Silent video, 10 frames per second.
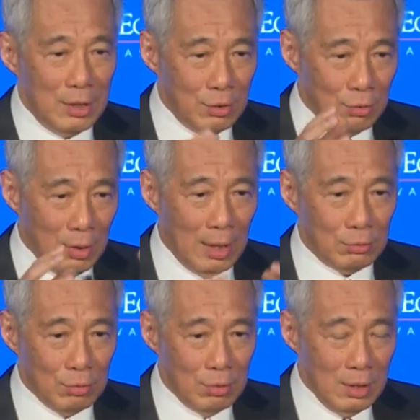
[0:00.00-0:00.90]
need to know how
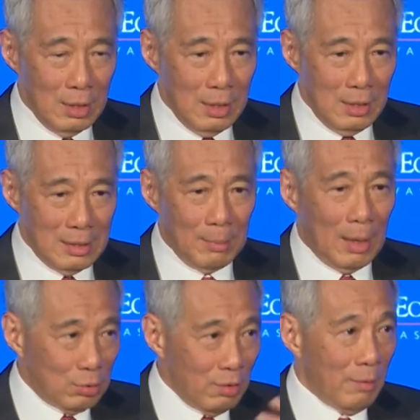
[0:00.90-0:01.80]
to jump
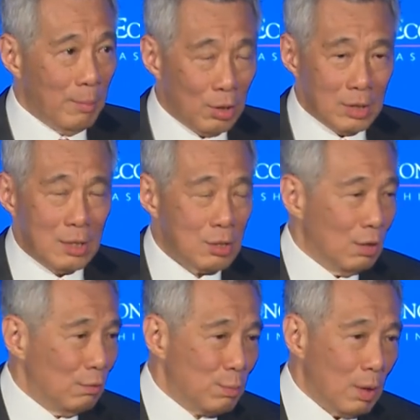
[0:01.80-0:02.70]
out of the box and
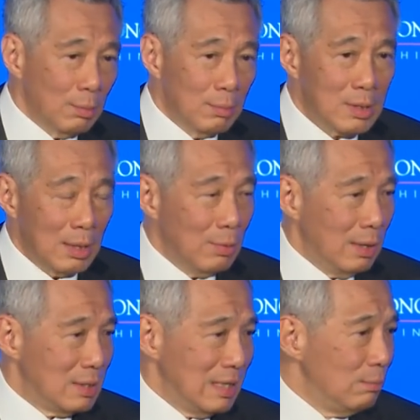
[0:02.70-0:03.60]
solve problems, and
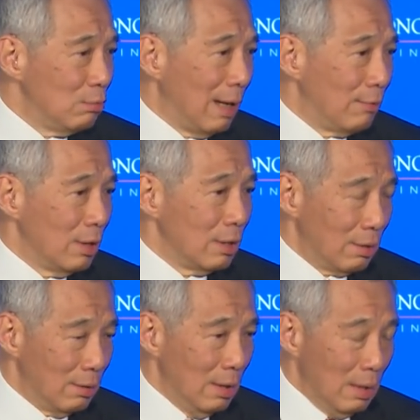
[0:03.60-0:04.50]
we seem to have got
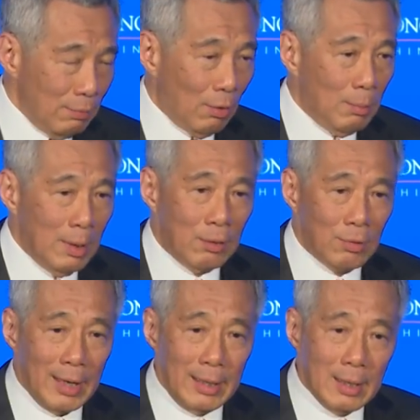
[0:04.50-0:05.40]
the formula
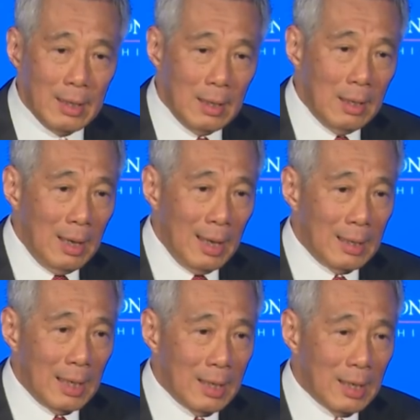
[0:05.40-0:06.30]
right.
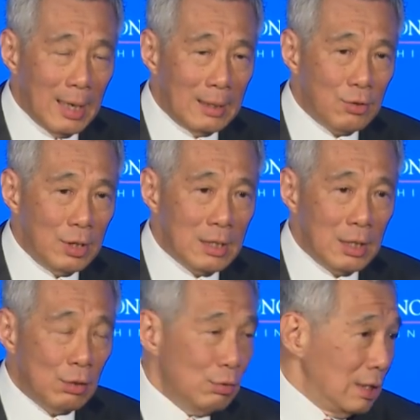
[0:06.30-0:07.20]
And other countries,
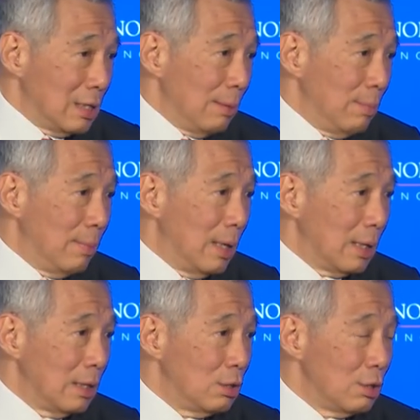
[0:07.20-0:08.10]
including some
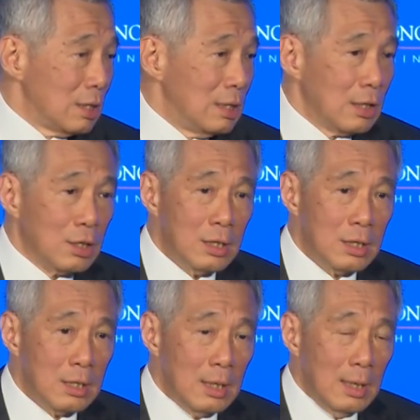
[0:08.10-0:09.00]
American
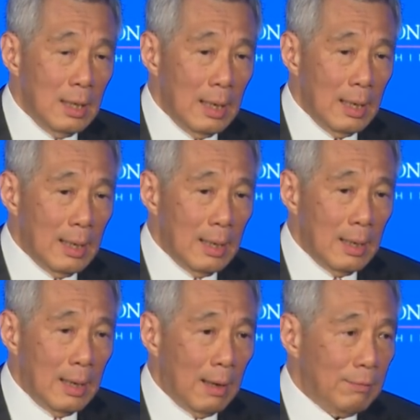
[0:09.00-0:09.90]
jurisdictions,
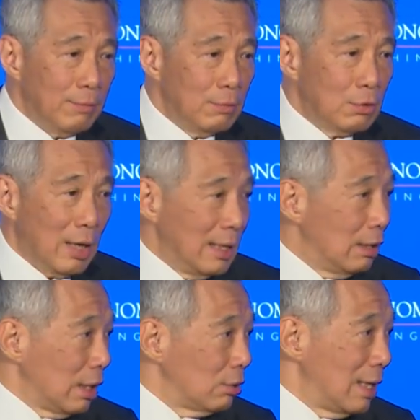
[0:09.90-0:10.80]
have tried
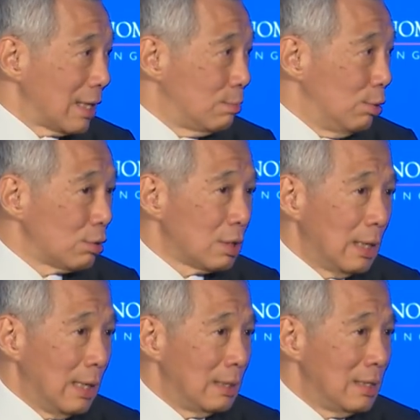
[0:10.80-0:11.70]
out our textbooks
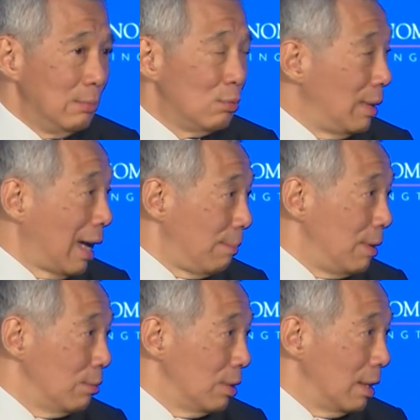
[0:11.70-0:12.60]
and seem to be
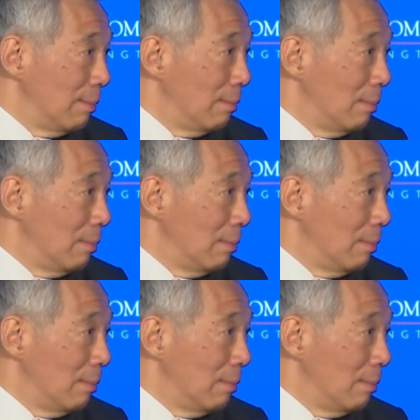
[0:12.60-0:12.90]
happy with them.